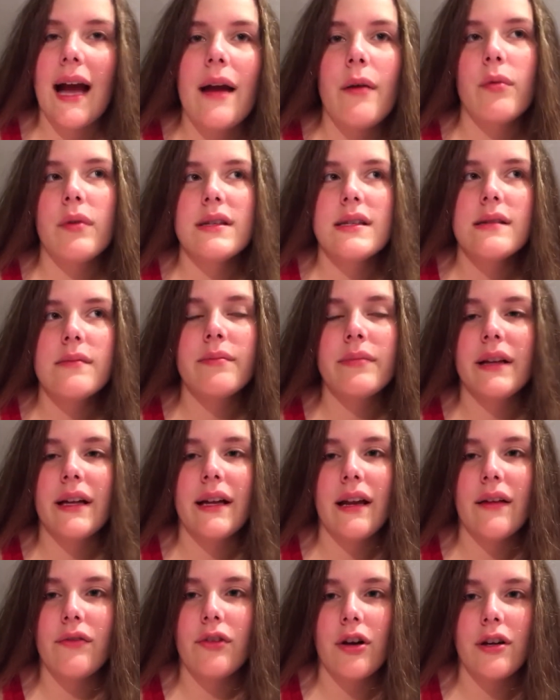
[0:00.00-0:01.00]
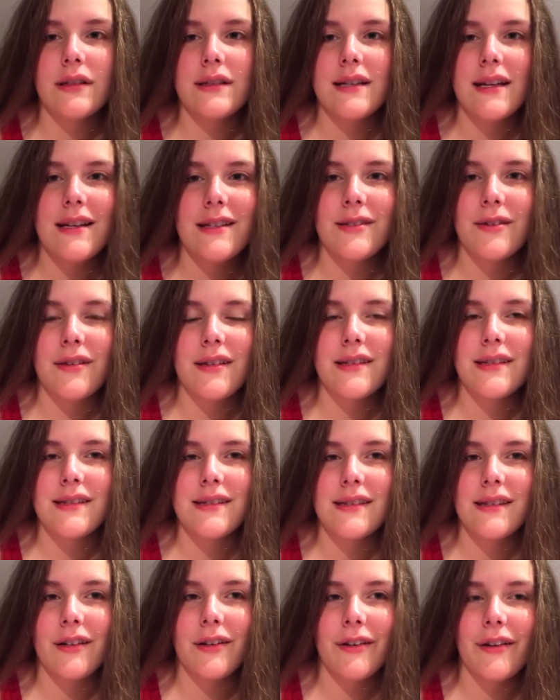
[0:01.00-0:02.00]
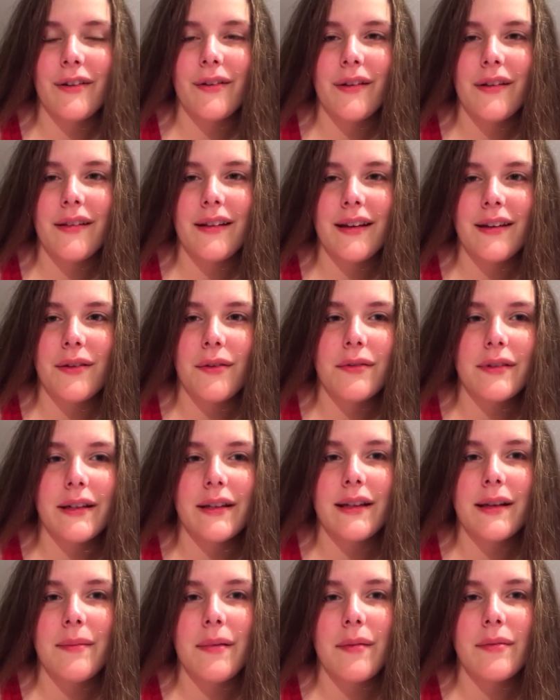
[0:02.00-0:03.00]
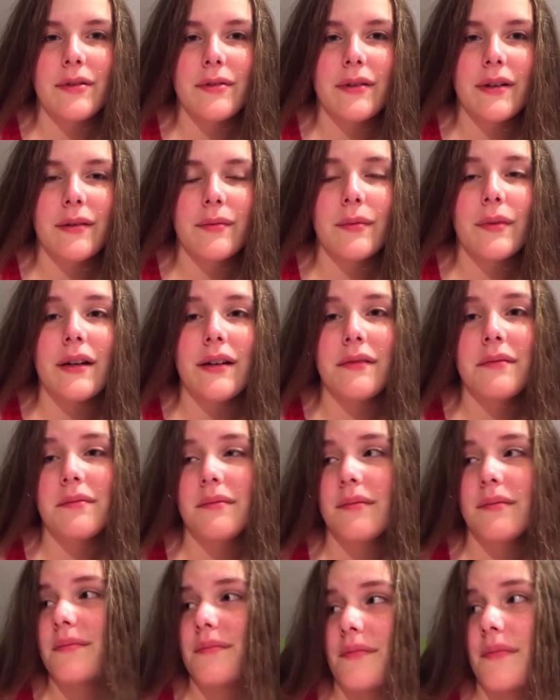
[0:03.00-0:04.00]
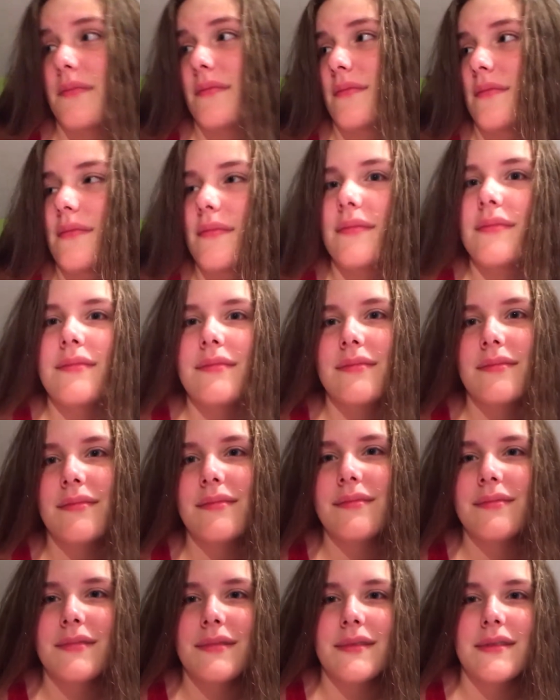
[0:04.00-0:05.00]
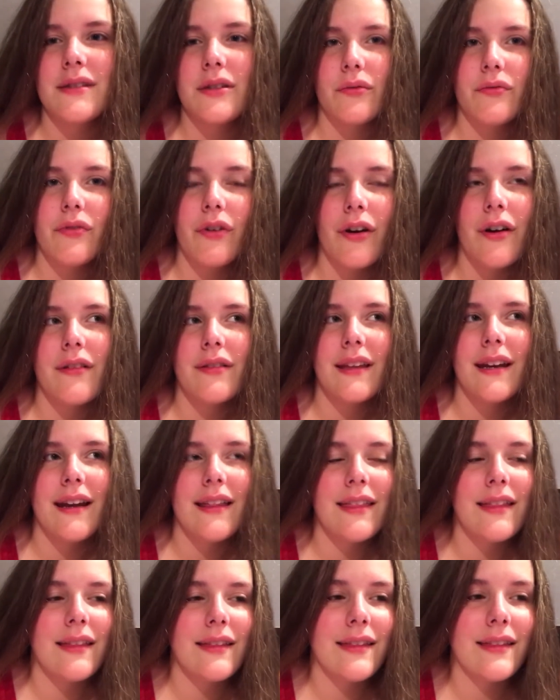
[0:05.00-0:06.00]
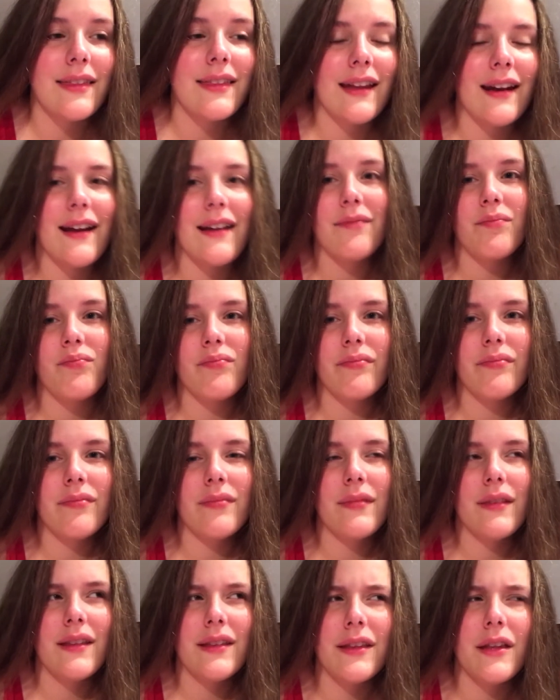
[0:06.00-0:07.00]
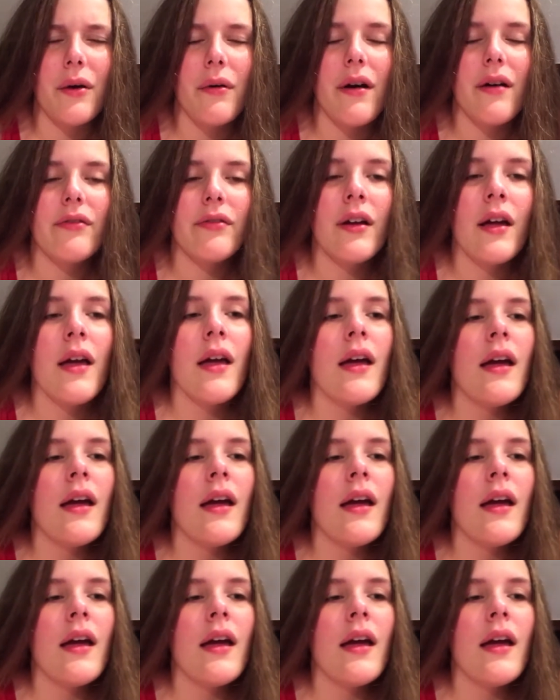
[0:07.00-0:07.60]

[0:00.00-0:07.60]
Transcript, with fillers: I wasn't planning on vlogging today, so this is literally the, like the only clip I'm doing, well, so far that I, th that I know of.